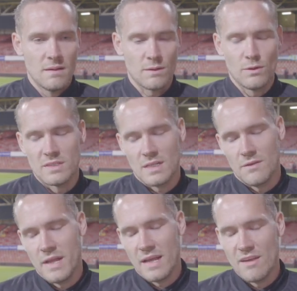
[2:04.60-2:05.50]
going to
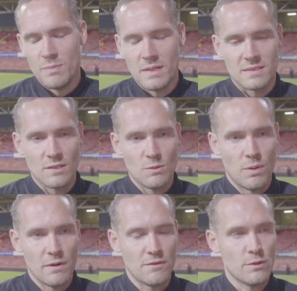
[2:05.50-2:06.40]
sound negative, but there's no
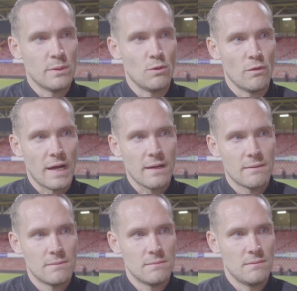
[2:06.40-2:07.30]
point doing all that
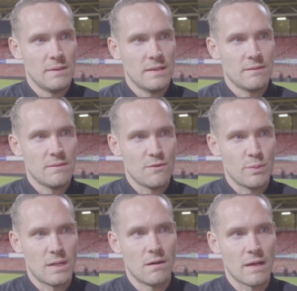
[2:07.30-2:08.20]
if
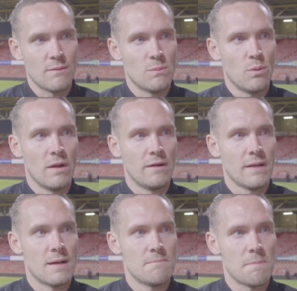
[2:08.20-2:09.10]
we can't keep the ball out
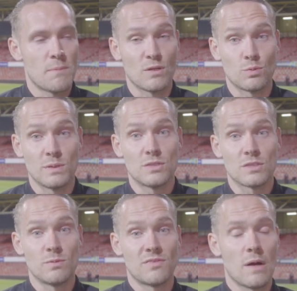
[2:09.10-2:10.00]
of it. Because
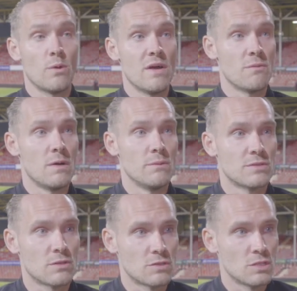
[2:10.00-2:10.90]
we've come away from home,
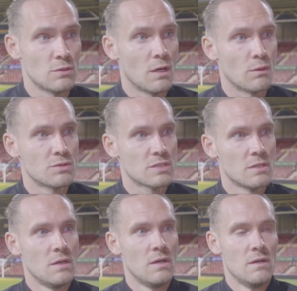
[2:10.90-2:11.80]
we've scored two goals.
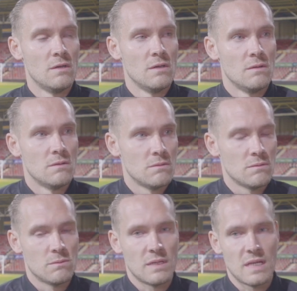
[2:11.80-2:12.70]

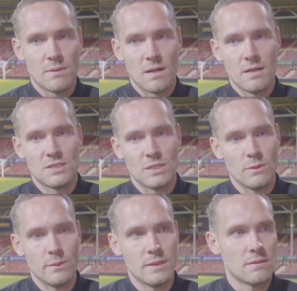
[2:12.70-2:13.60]
We keep a clean
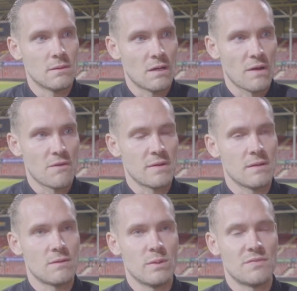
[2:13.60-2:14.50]
sheet, we win. I
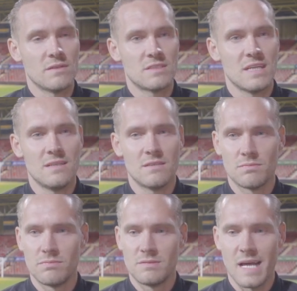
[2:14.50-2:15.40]
think we've conceded
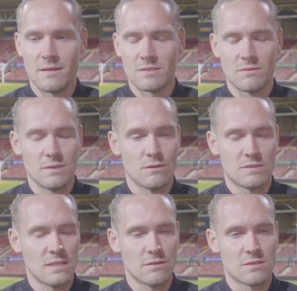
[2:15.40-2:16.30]
10
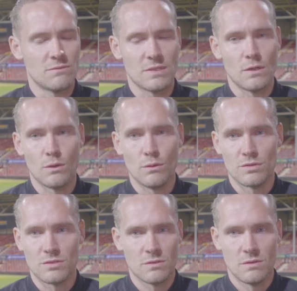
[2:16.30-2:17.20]
or something
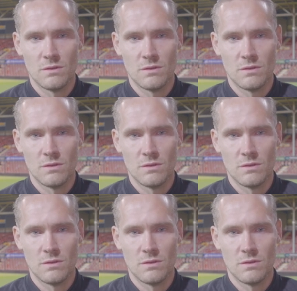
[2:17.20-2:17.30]
goals.